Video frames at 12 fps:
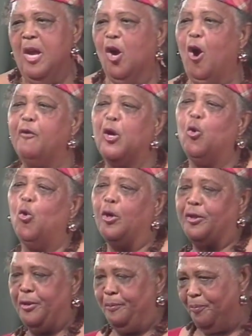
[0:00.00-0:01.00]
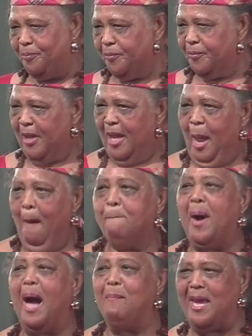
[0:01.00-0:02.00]
curry goat,
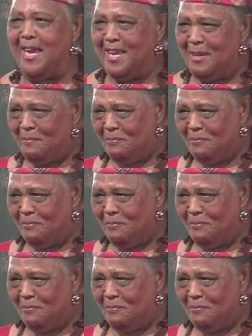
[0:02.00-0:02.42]
bammy,